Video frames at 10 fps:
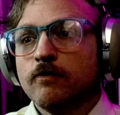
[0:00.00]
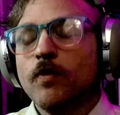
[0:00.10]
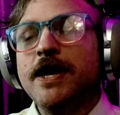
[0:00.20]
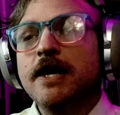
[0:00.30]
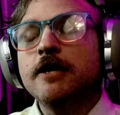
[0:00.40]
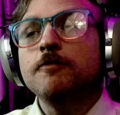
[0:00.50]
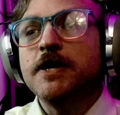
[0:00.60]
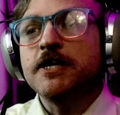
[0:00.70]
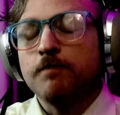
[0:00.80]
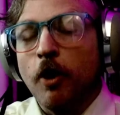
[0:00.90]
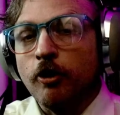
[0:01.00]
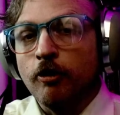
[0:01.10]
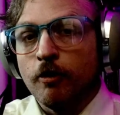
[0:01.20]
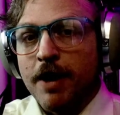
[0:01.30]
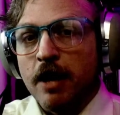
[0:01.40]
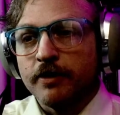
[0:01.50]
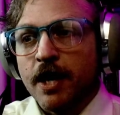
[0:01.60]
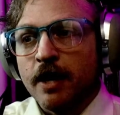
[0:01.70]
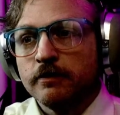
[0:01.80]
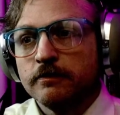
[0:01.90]
We need to be smarter about
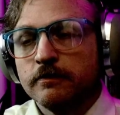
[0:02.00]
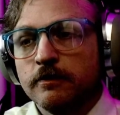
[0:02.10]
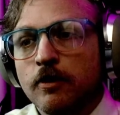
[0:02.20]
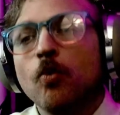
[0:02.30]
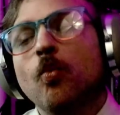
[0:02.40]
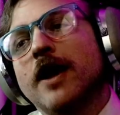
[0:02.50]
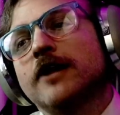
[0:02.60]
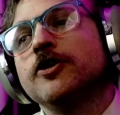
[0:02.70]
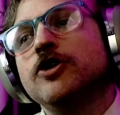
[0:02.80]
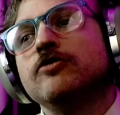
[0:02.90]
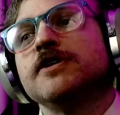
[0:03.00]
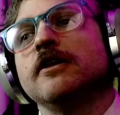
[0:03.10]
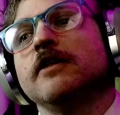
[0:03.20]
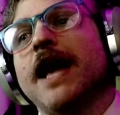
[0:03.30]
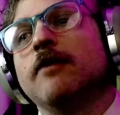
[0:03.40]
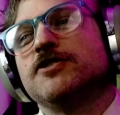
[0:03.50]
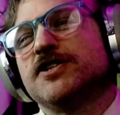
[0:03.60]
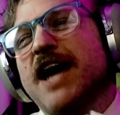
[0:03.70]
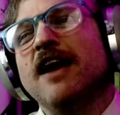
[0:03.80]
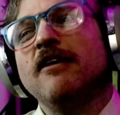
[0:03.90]
that. We're actually using language.
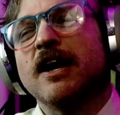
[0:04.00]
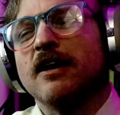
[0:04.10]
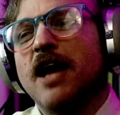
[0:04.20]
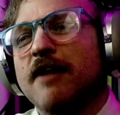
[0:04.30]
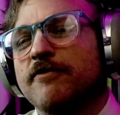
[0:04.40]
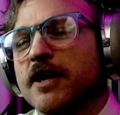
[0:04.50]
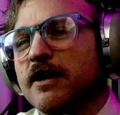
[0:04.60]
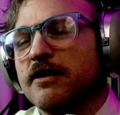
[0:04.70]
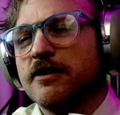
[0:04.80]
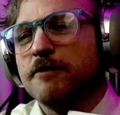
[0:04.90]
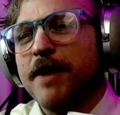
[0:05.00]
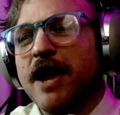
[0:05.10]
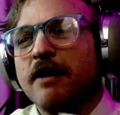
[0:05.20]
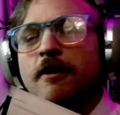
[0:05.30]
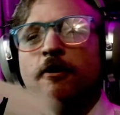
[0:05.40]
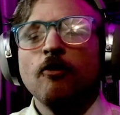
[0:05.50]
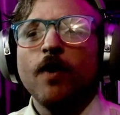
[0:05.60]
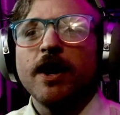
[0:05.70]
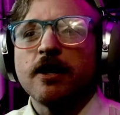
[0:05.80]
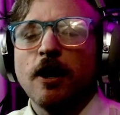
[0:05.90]
It's kind of like a lot of the, the debate
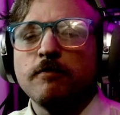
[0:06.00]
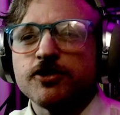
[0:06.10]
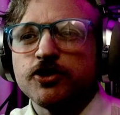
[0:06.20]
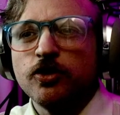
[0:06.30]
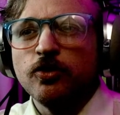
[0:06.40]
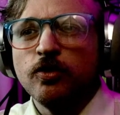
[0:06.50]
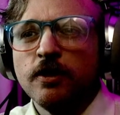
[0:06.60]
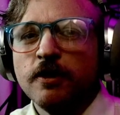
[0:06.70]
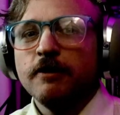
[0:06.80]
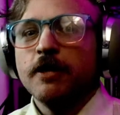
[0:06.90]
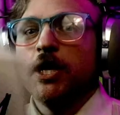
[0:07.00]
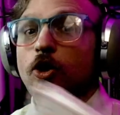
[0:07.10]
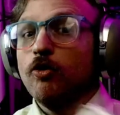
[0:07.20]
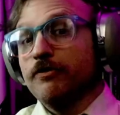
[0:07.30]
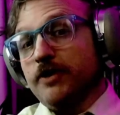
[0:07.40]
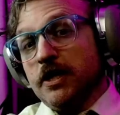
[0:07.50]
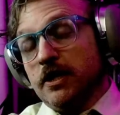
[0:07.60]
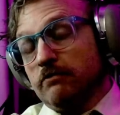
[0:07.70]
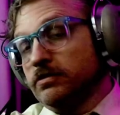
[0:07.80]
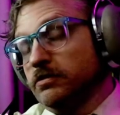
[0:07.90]
when it comes to, you know,
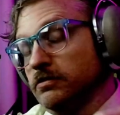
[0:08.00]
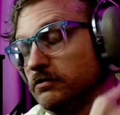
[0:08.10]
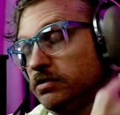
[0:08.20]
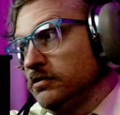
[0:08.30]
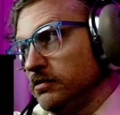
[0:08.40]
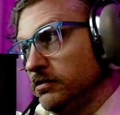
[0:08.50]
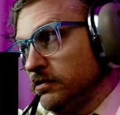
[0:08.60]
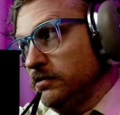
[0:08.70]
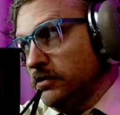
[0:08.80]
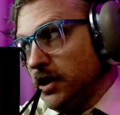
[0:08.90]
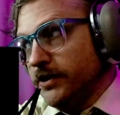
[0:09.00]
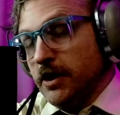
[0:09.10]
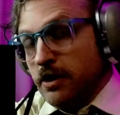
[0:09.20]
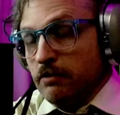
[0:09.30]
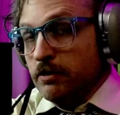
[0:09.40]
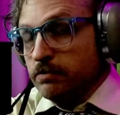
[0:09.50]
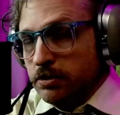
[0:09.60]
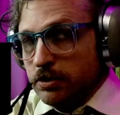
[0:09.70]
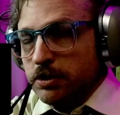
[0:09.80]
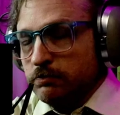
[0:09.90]
the, I think you know
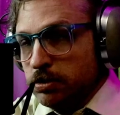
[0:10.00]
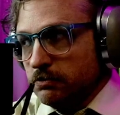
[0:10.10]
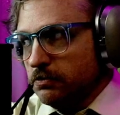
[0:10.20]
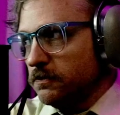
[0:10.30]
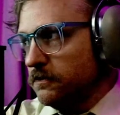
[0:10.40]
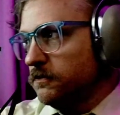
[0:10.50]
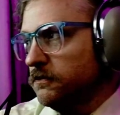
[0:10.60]
what I'm talking about.